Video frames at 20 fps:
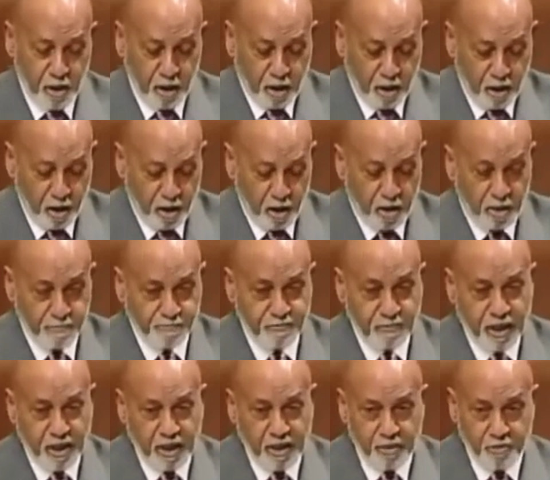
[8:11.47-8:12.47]

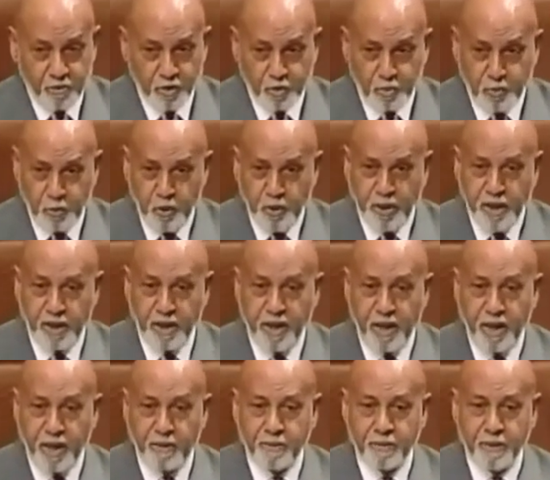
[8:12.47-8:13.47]
And it was pointed
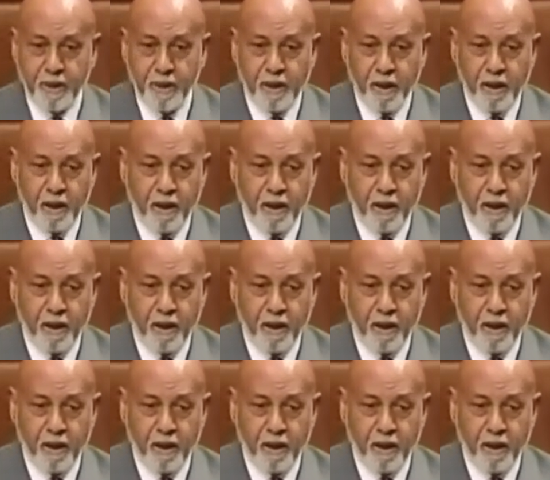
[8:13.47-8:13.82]
out